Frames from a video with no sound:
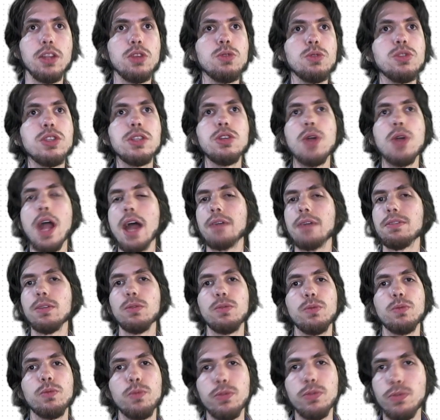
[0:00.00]
you have
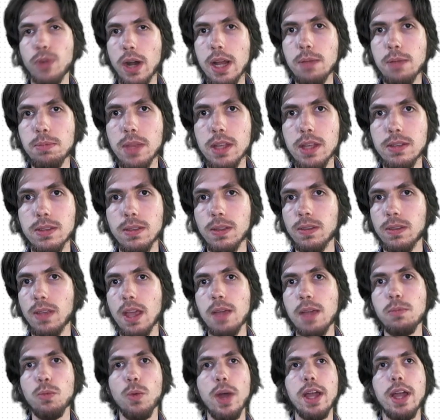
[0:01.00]
to frame this the
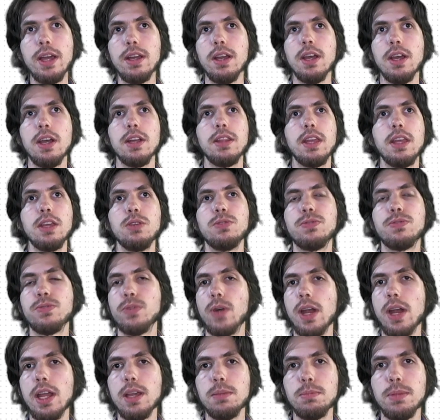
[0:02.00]
same way that you
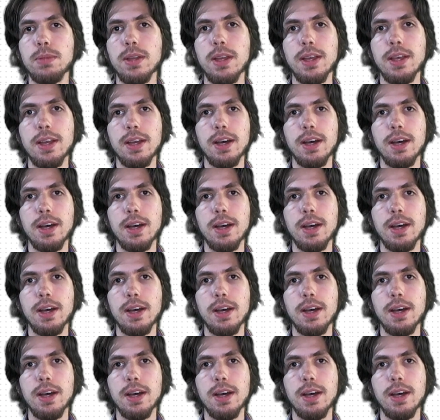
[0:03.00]
frame